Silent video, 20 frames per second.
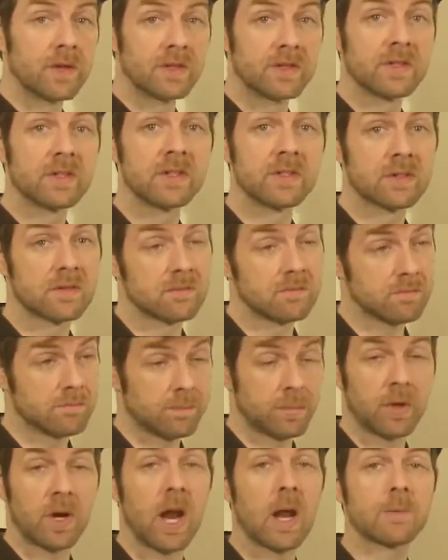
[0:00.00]
This is
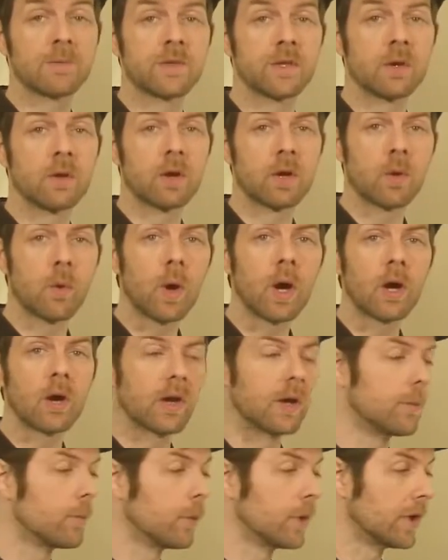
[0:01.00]
perhaps your
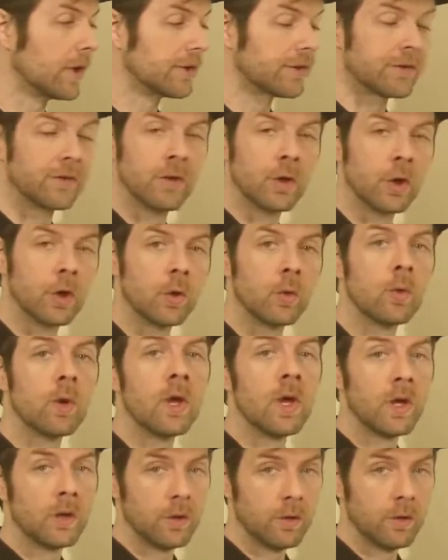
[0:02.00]
aquarium when it's new,